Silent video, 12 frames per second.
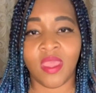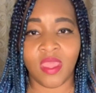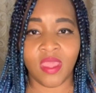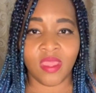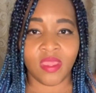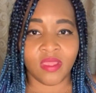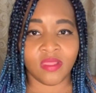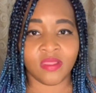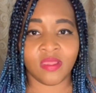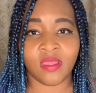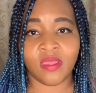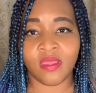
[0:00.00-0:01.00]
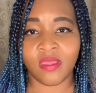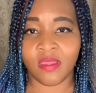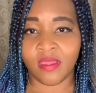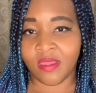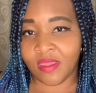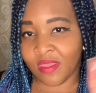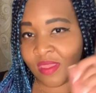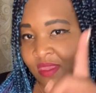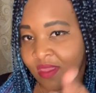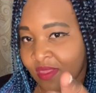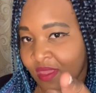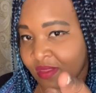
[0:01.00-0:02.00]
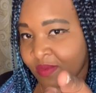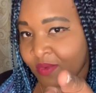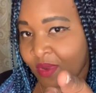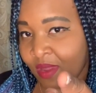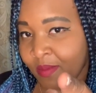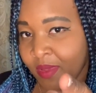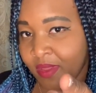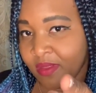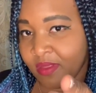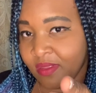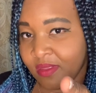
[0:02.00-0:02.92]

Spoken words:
and hit that subscribe button.